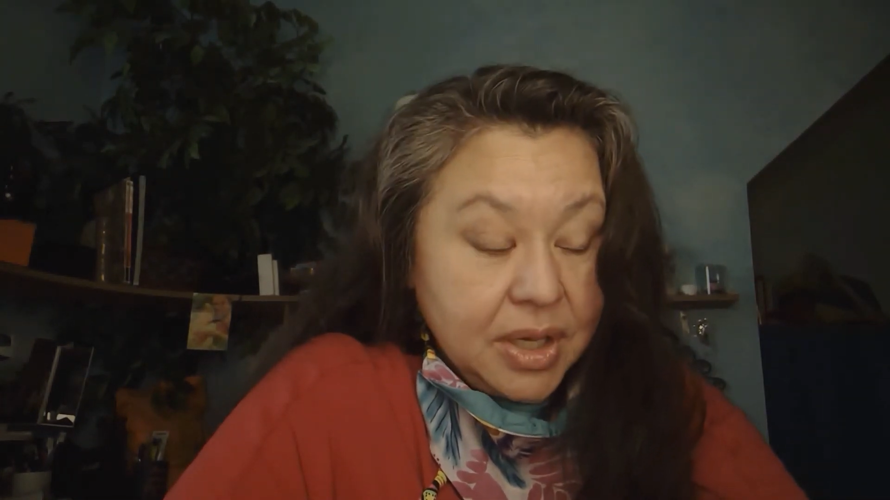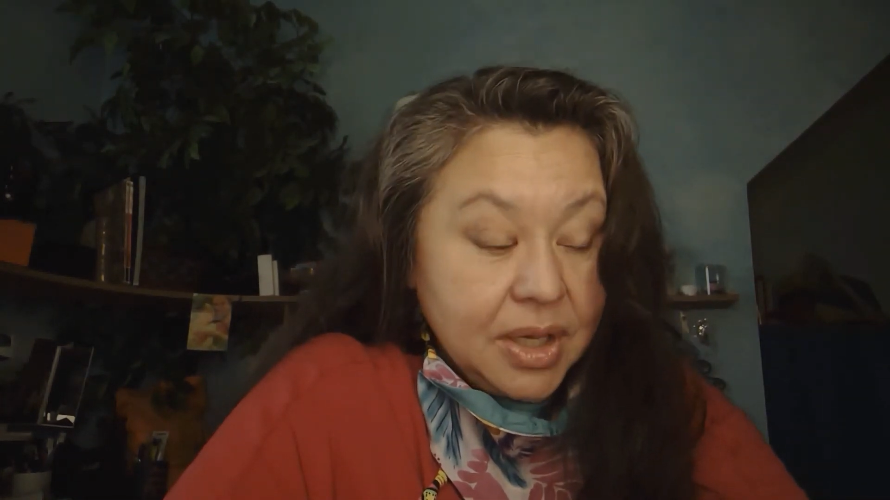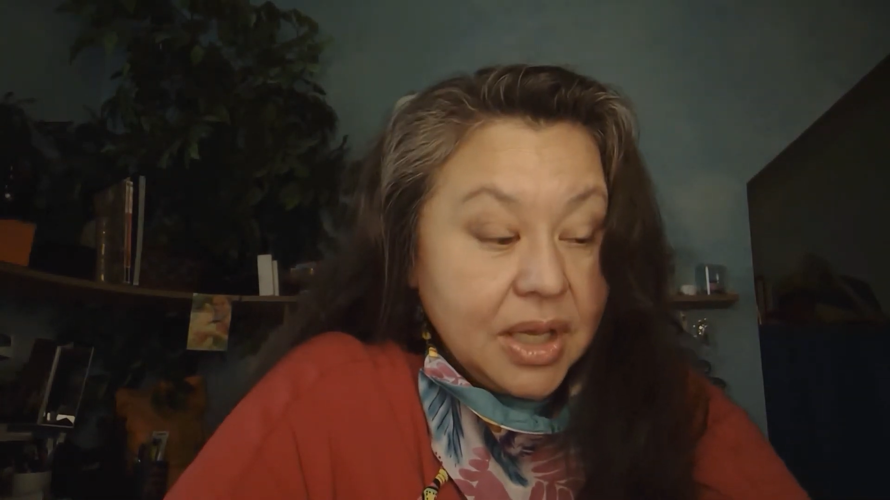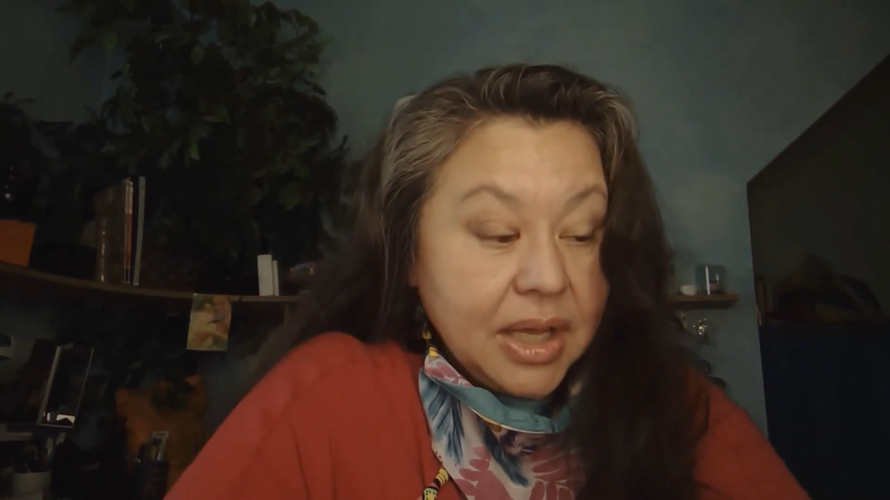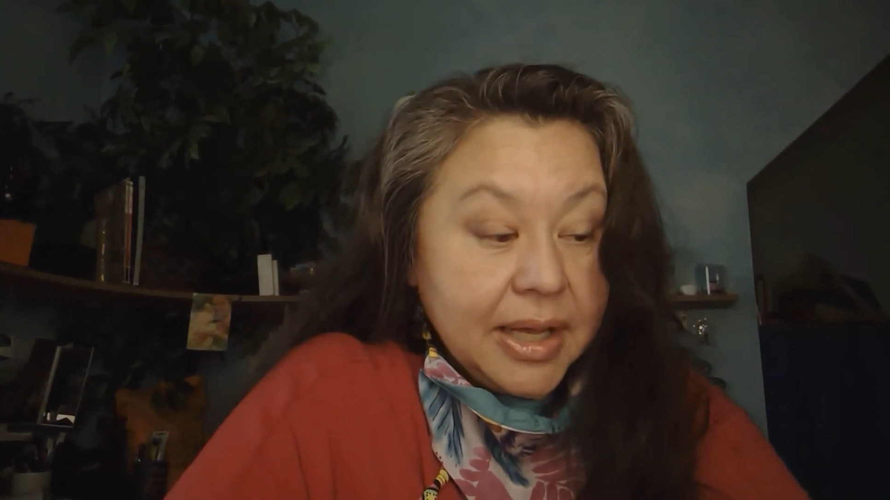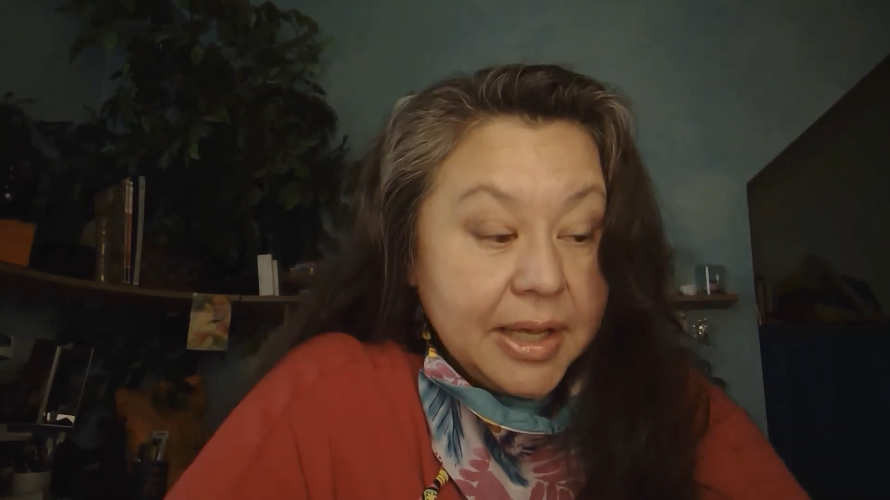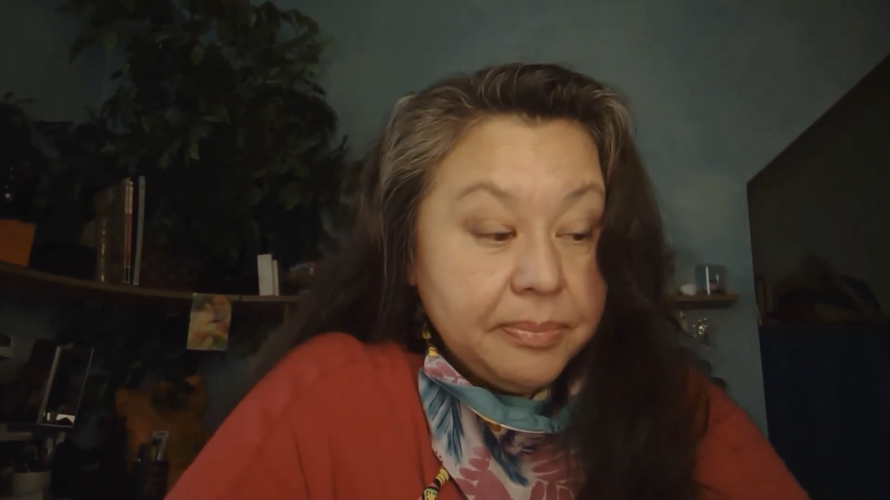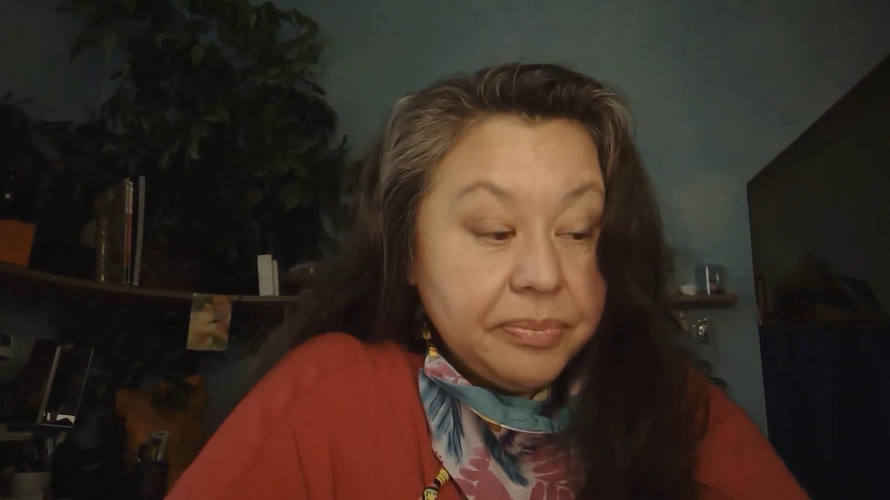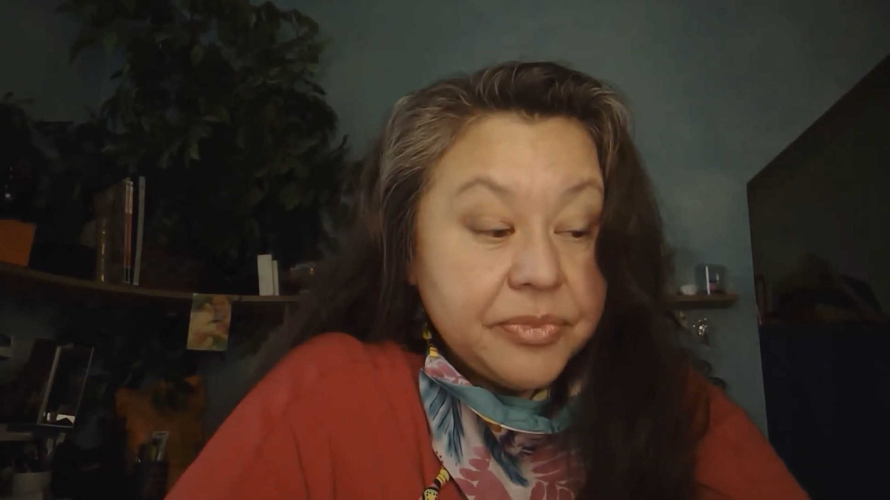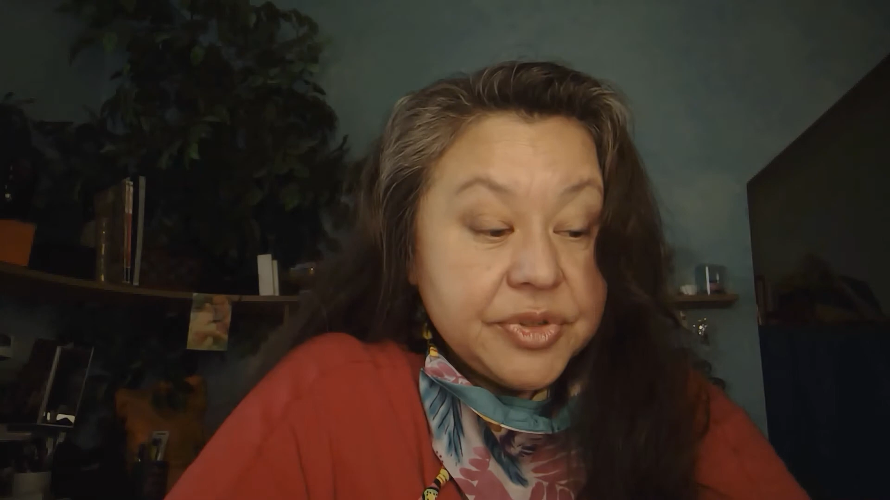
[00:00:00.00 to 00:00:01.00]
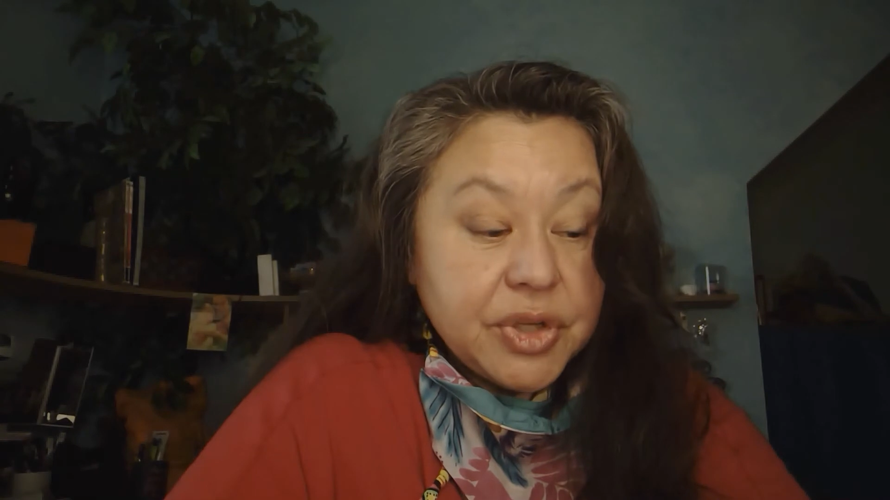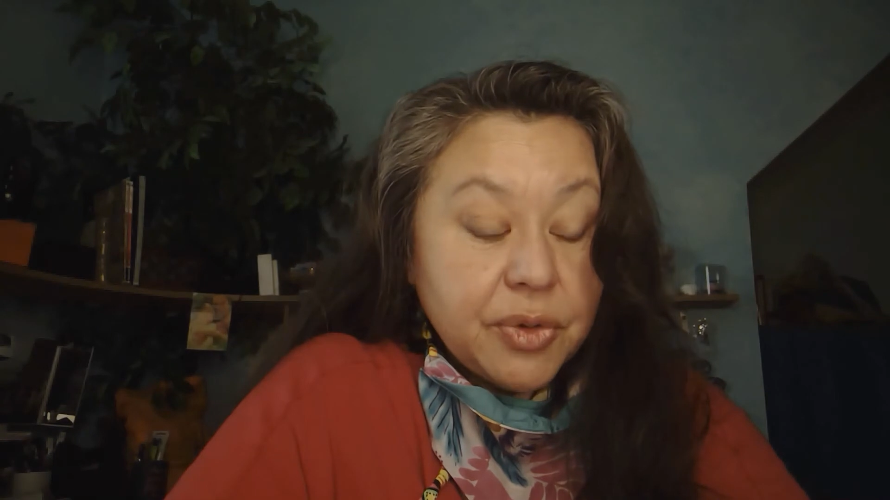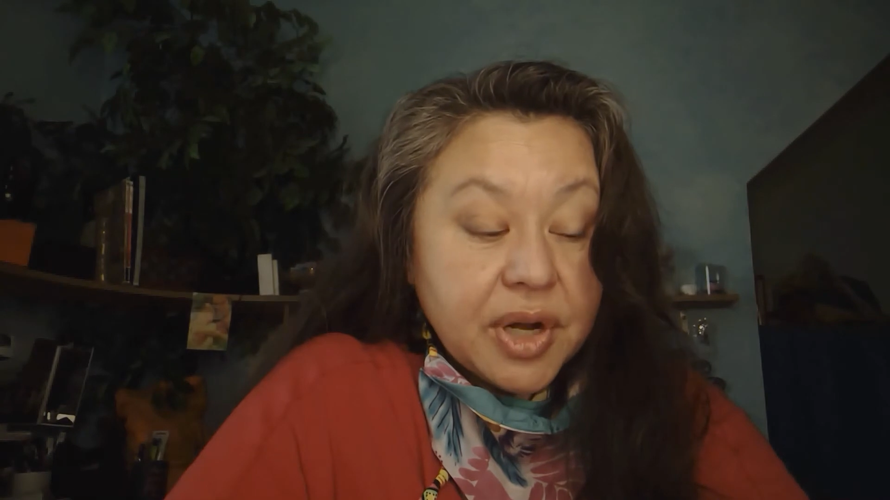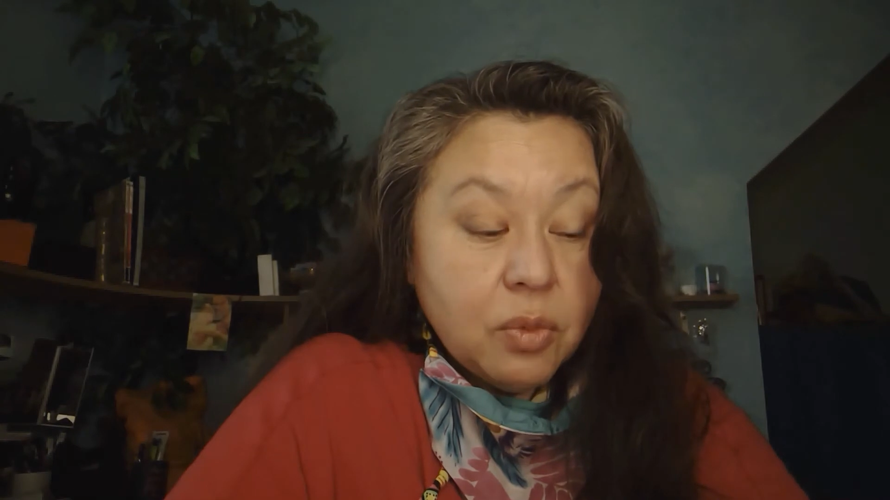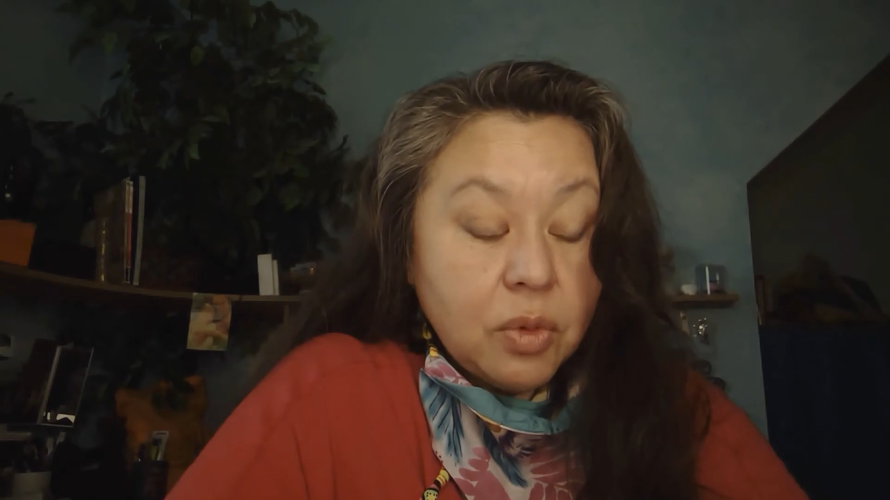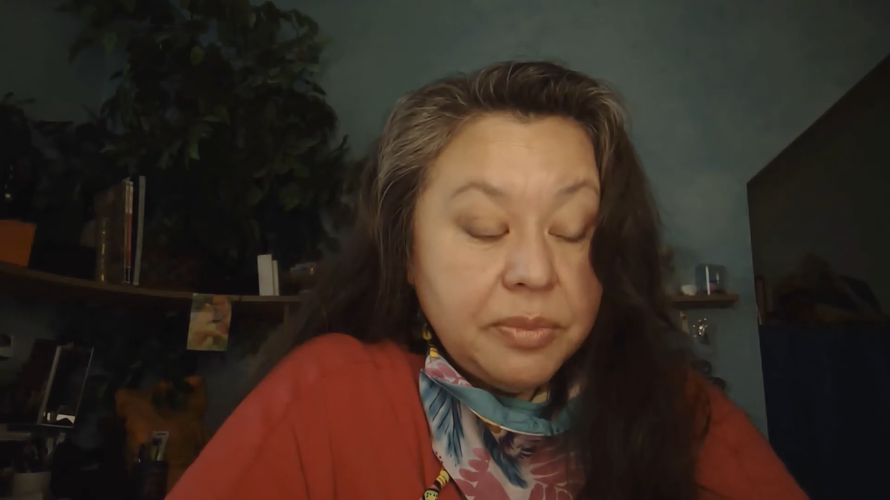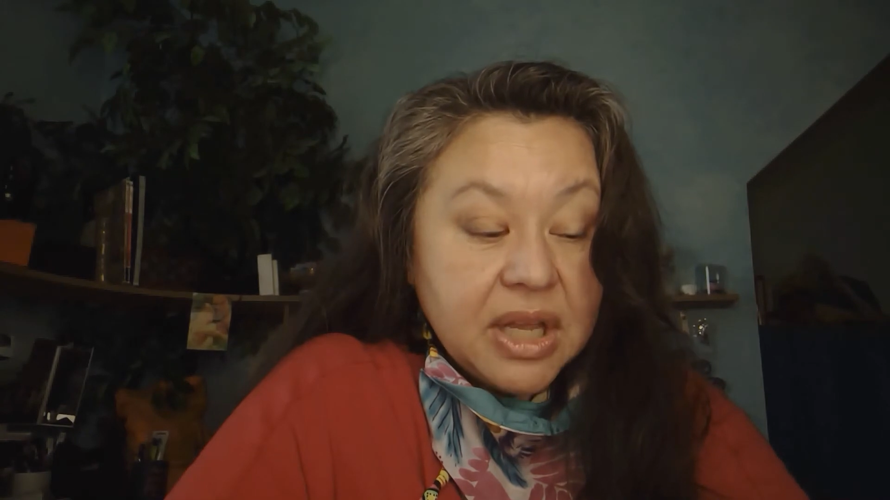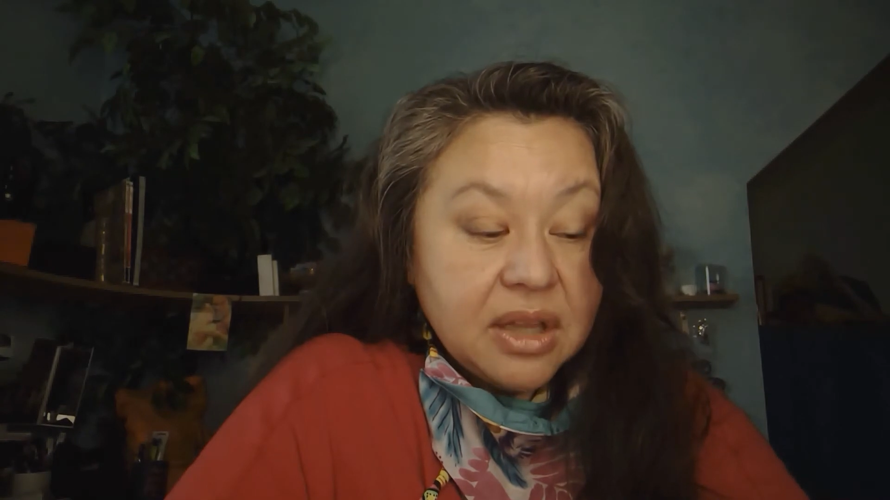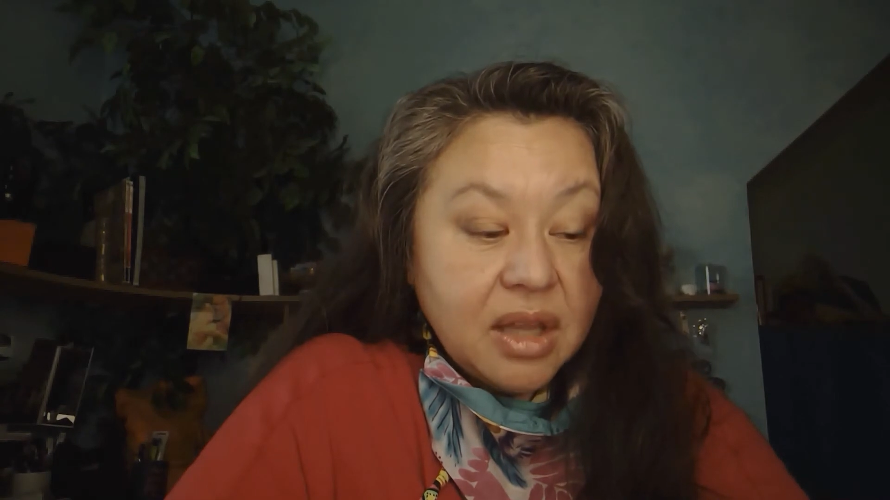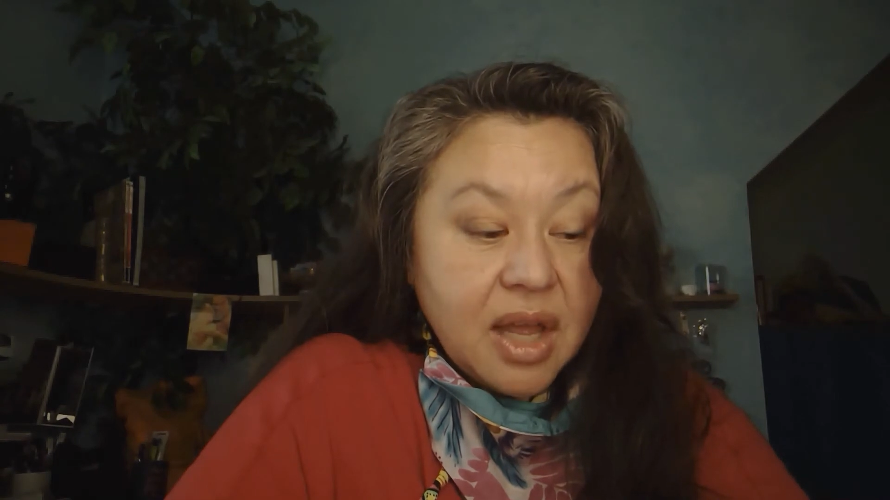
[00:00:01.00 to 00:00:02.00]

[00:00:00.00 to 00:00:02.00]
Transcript: So there will be a lot of